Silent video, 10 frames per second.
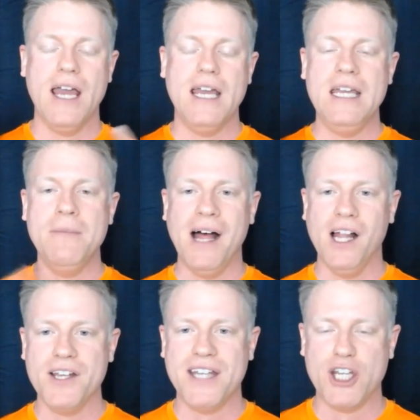Email
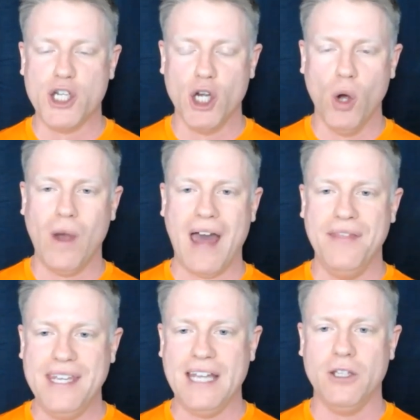us at
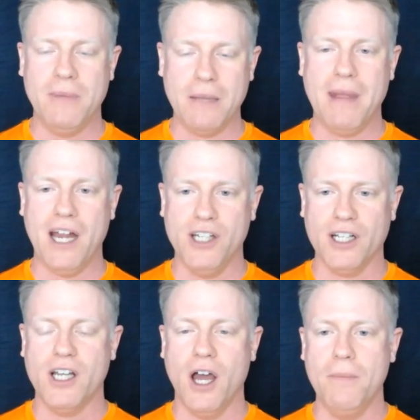
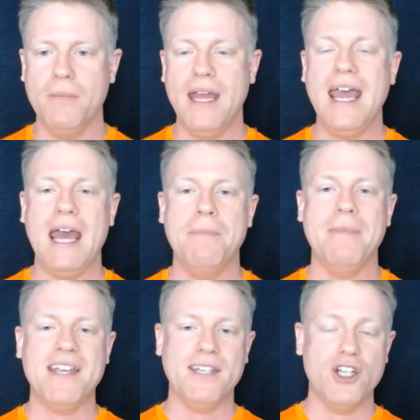show@theatomicbear.com and
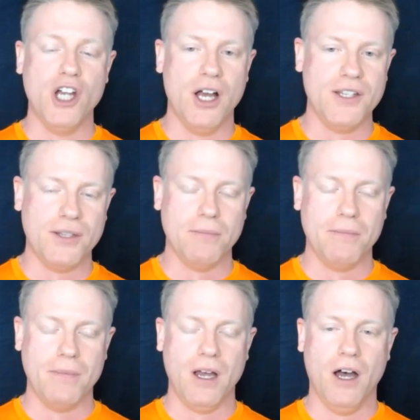message us
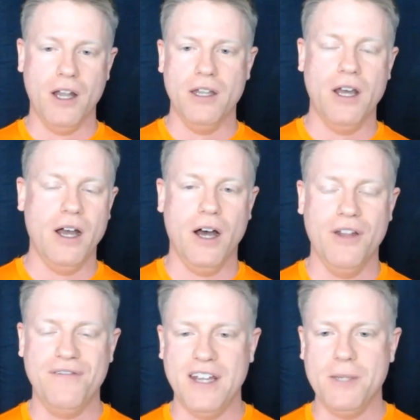on
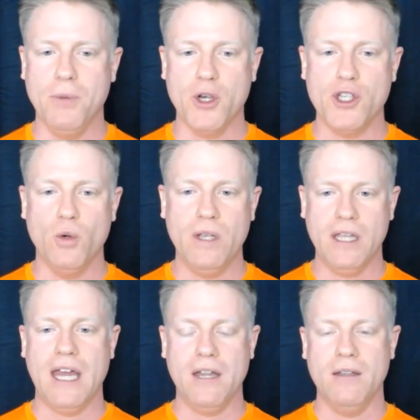Facebook so we
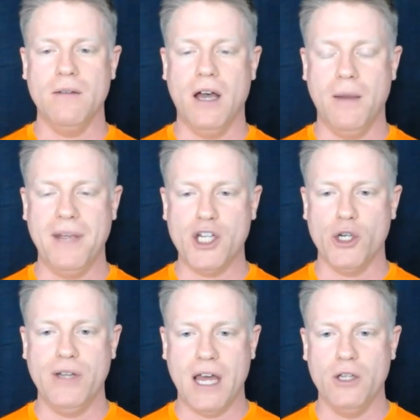can make
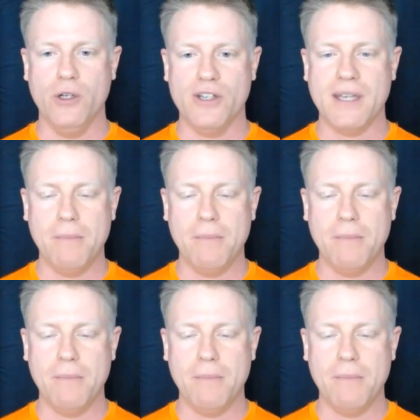sure that you're the same